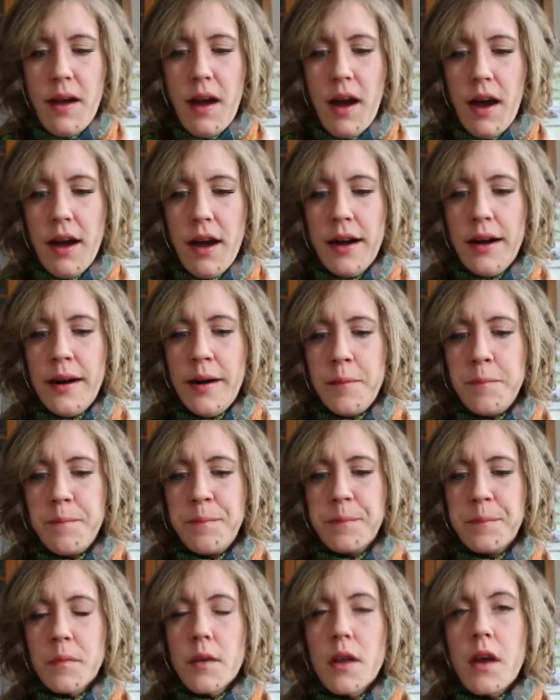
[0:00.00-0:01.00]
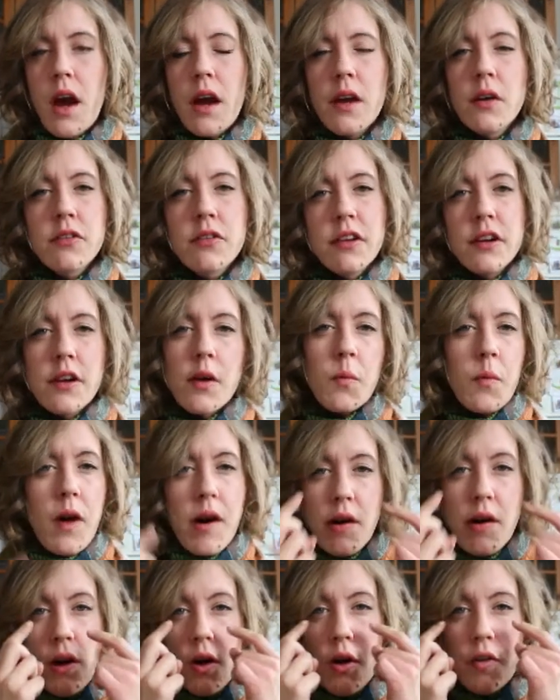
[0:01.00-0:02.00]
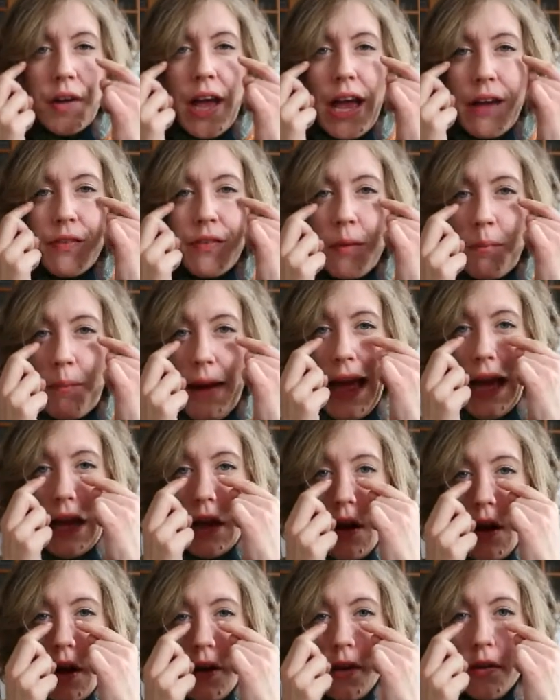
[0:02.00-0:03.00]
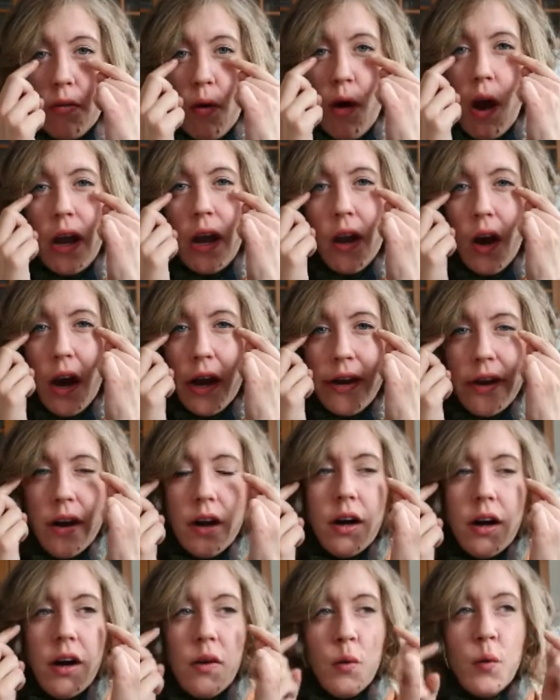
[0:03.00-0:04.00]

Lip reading: I also don't wear a lot of heavy black under eyeliner,